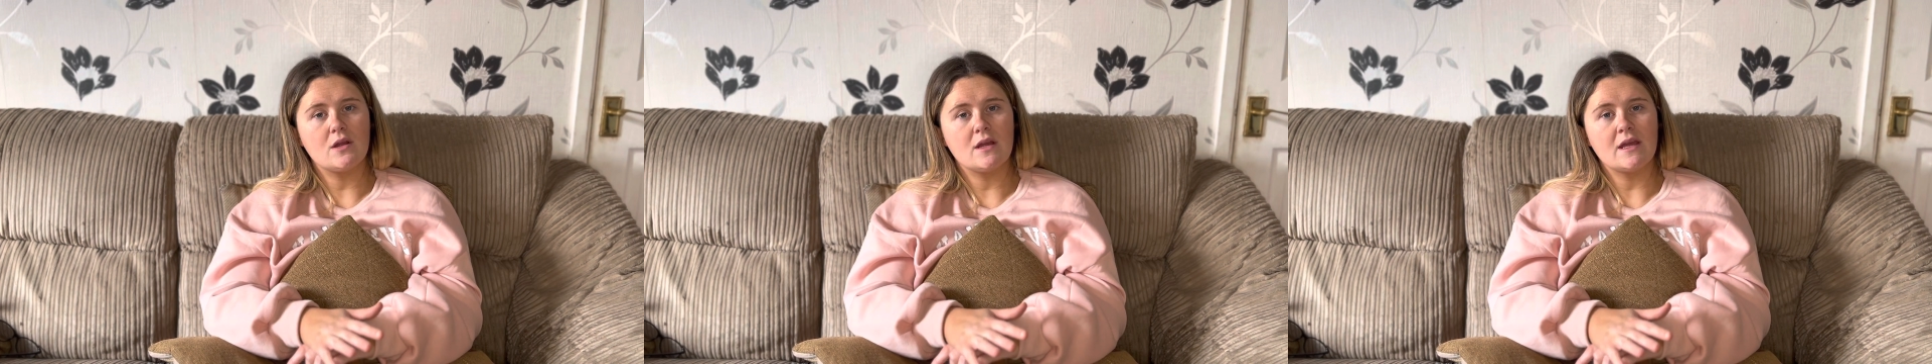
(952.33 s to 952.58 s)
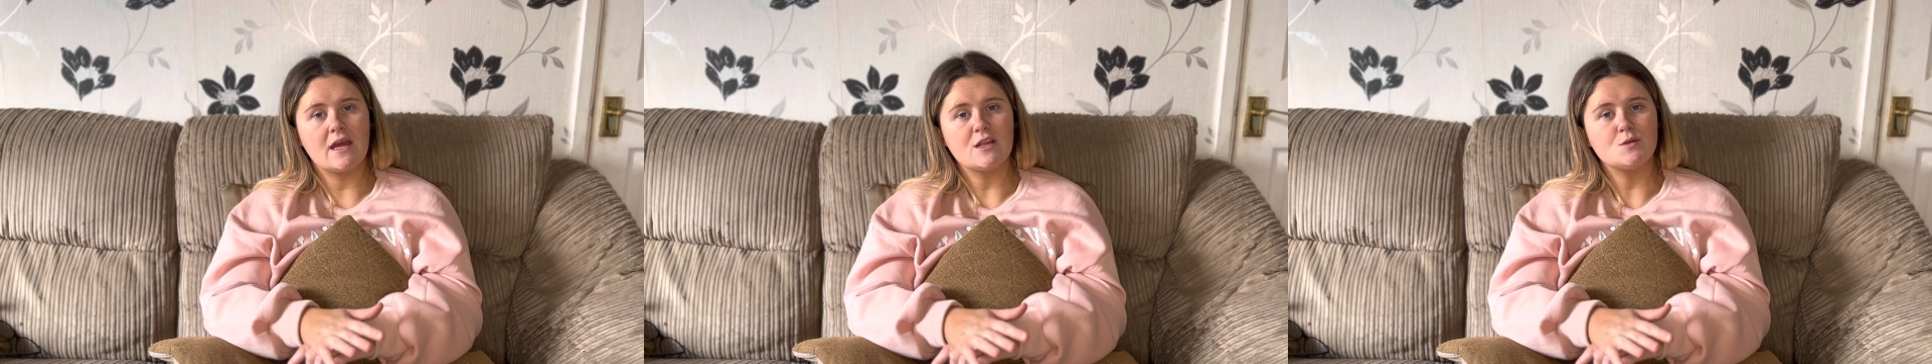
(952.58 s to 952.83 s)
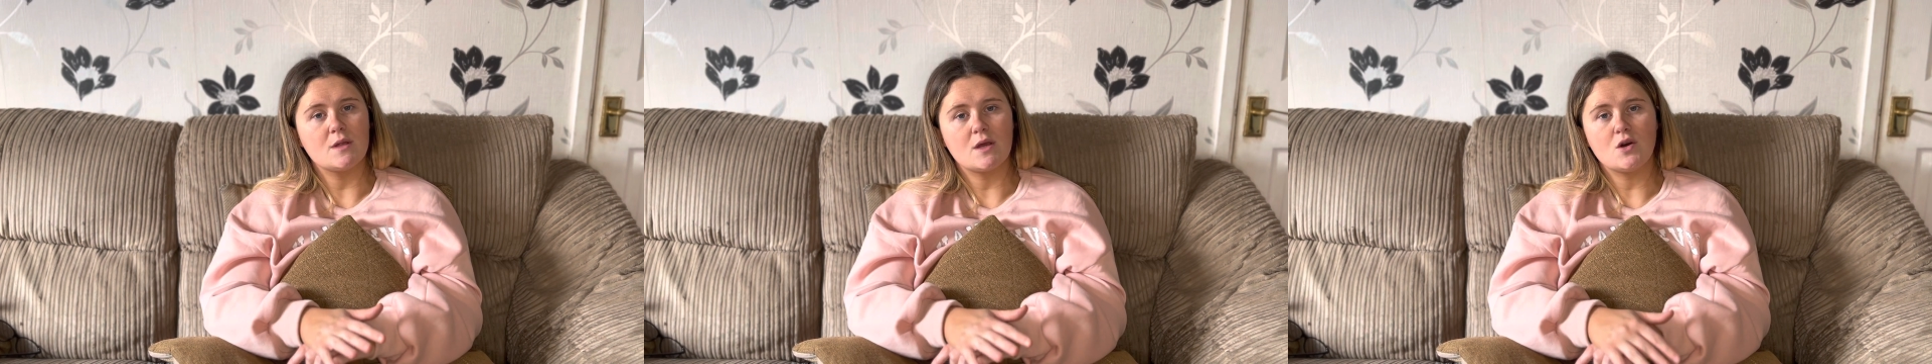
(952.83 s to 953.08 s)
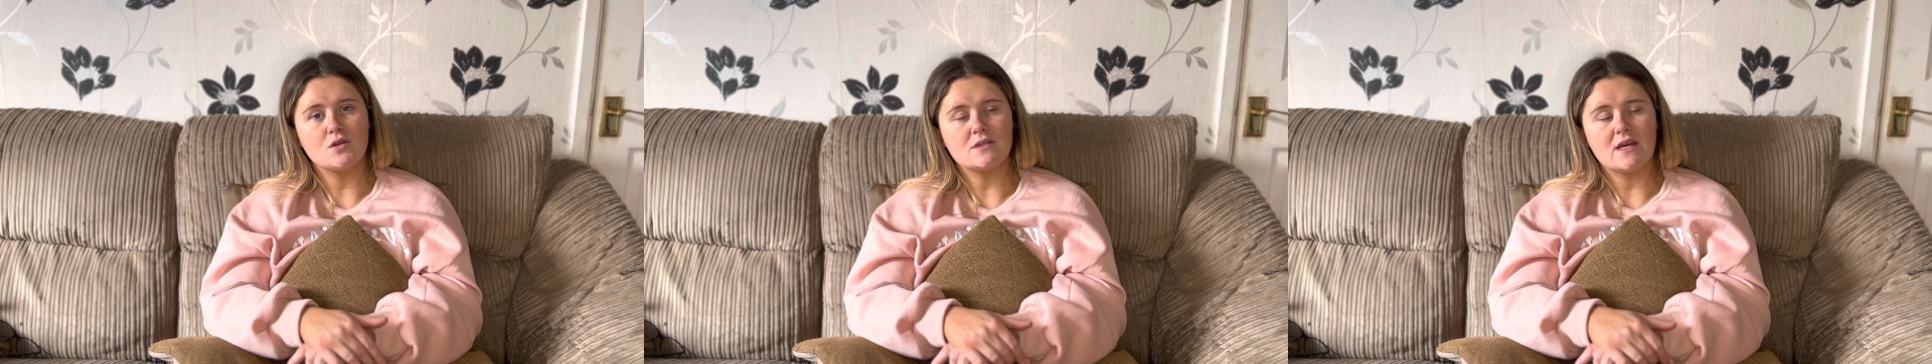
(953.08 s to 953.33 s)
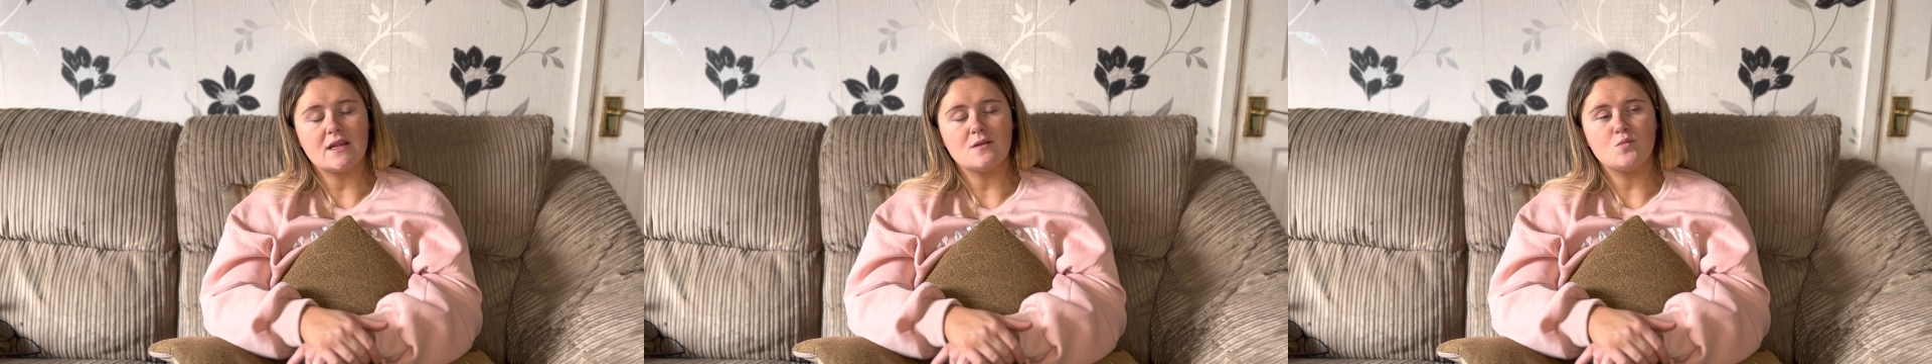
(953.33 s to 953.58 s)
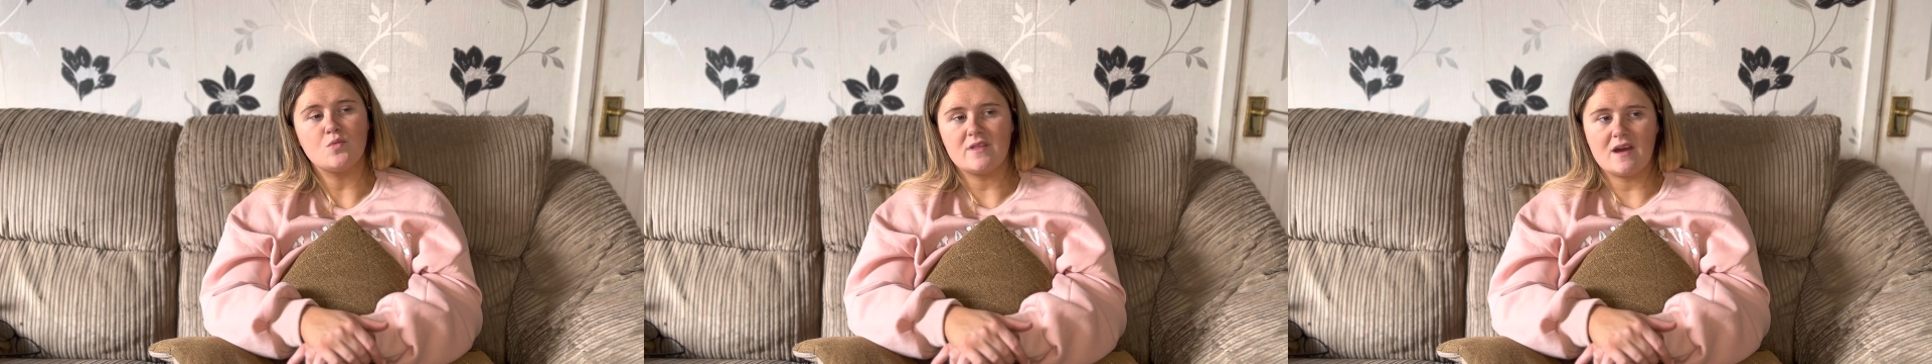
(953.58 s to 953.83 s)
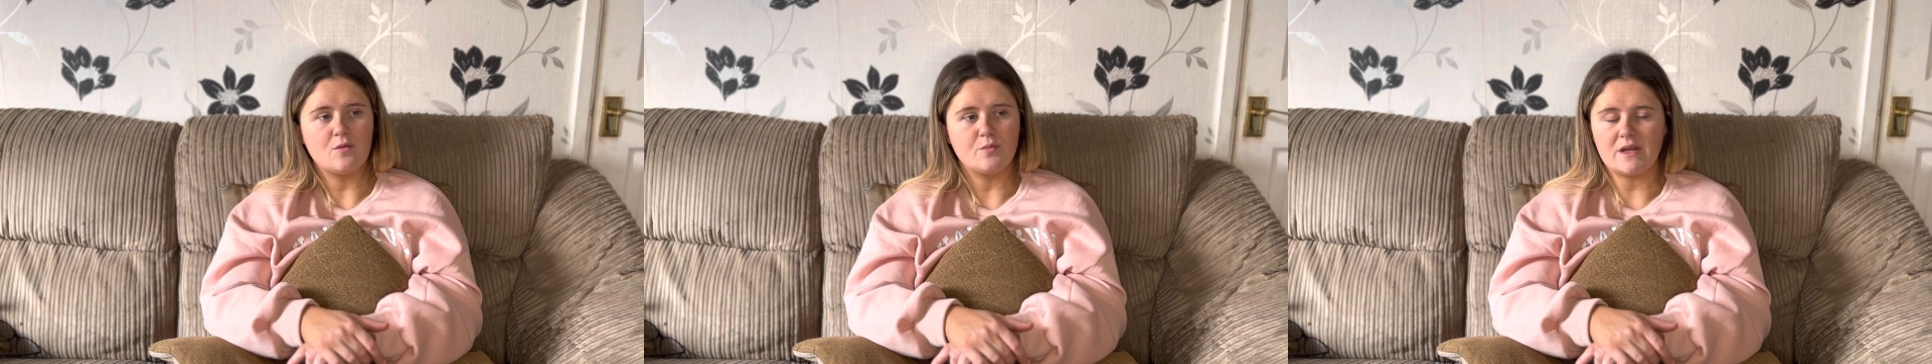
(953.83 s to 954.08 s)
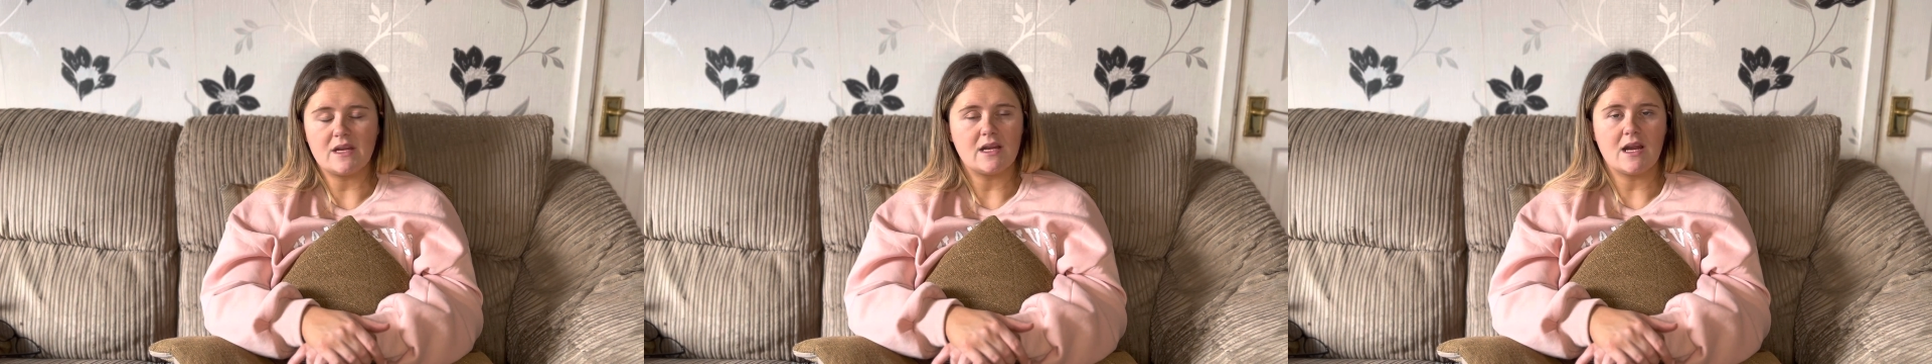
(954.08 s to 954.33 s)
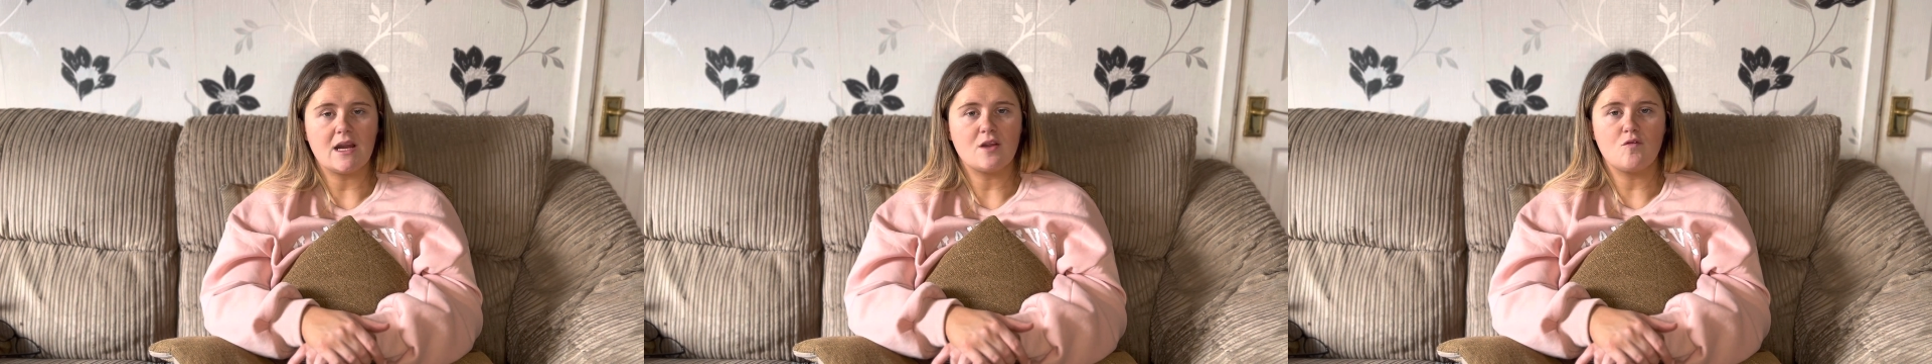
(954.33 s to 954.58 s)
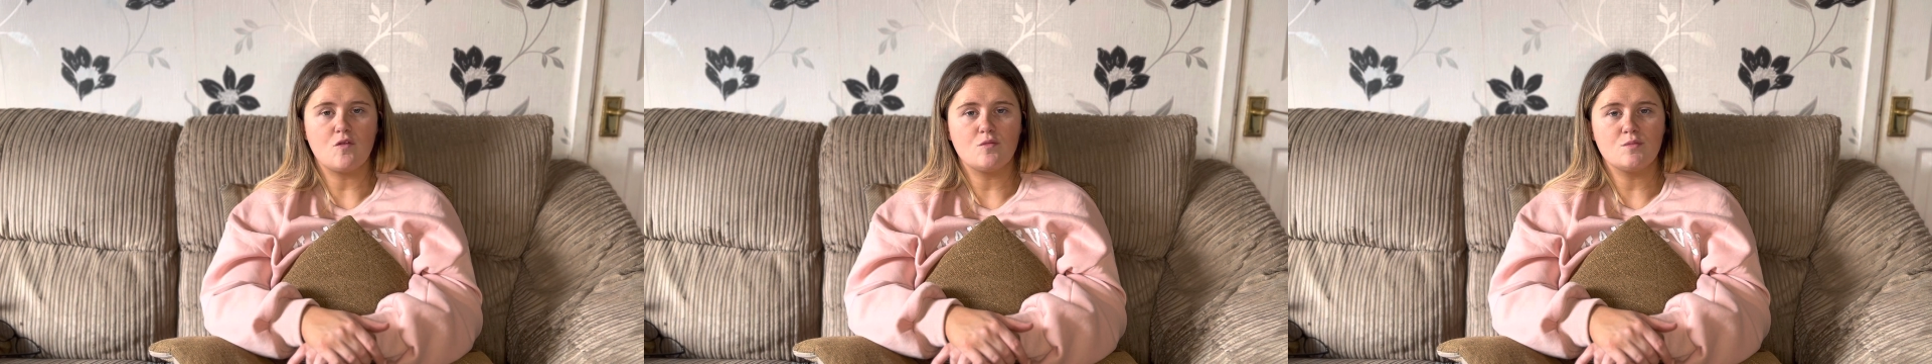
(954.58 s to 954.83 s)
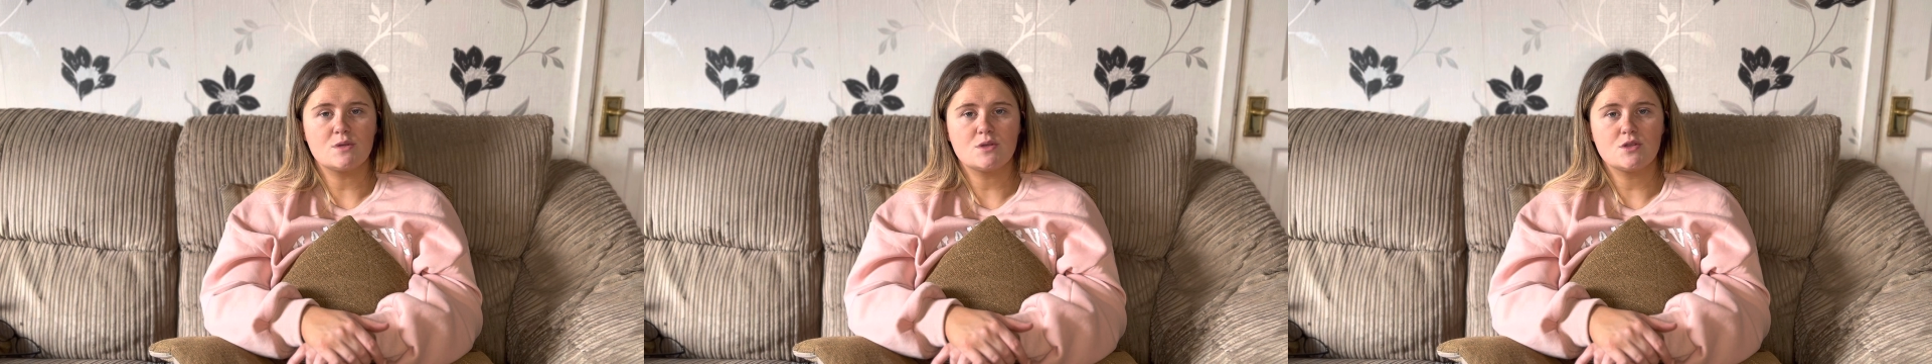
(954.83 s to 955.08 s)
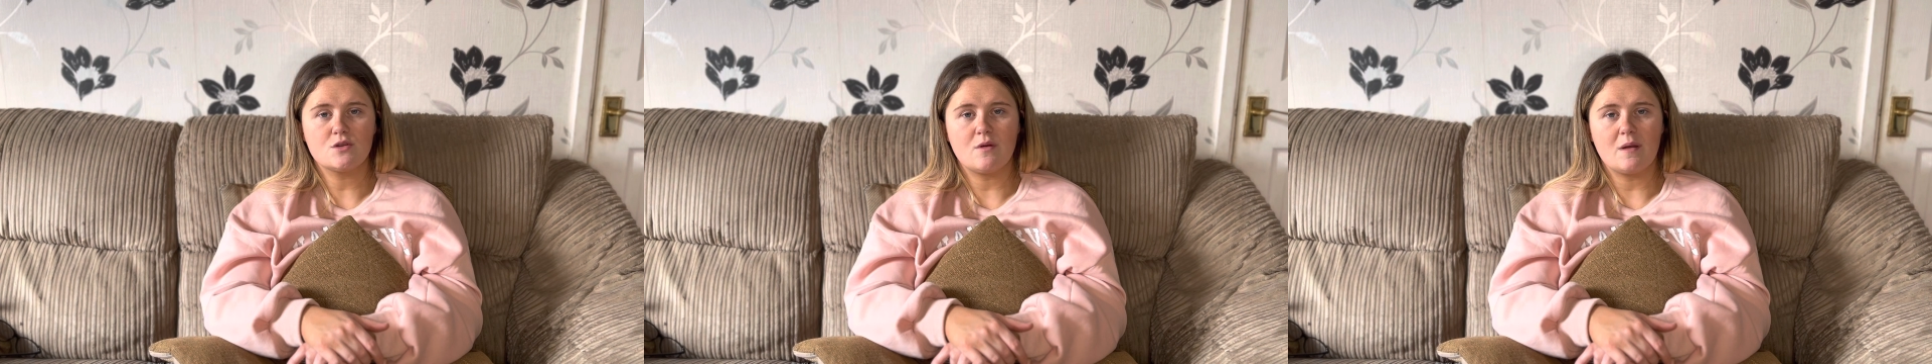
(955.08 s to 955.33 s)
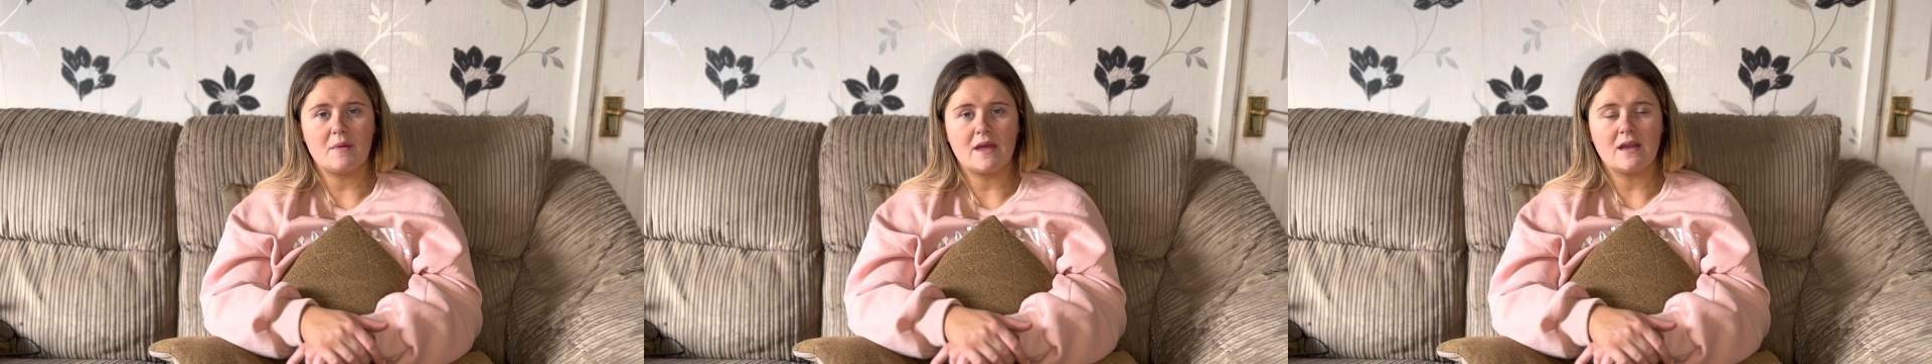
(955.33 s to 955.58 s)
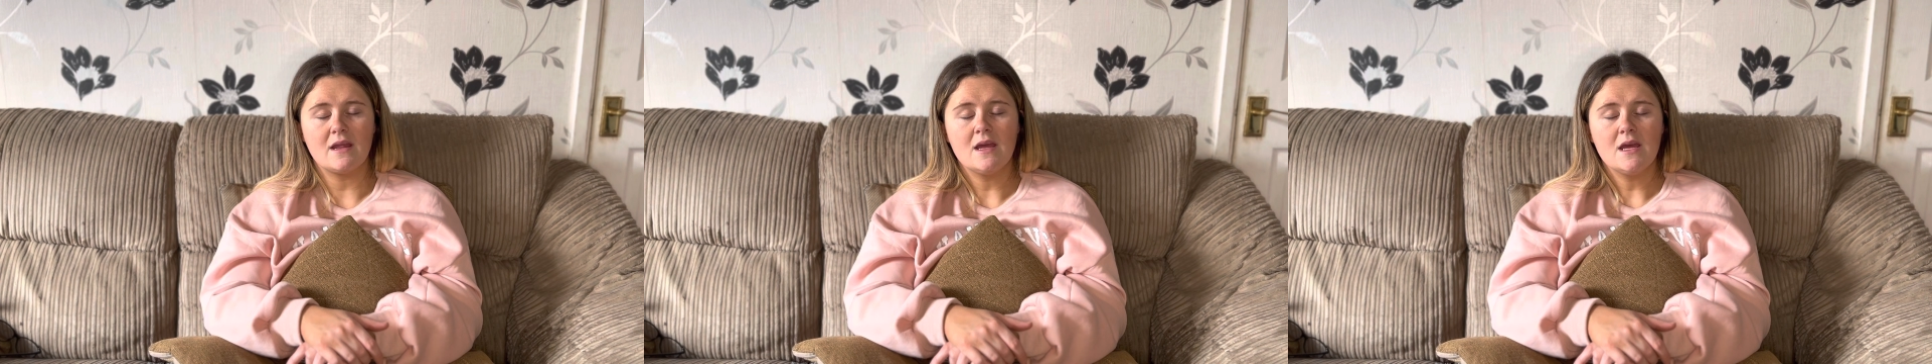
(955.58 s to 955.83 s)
engage with the content without being in any groups, do you know what I mean?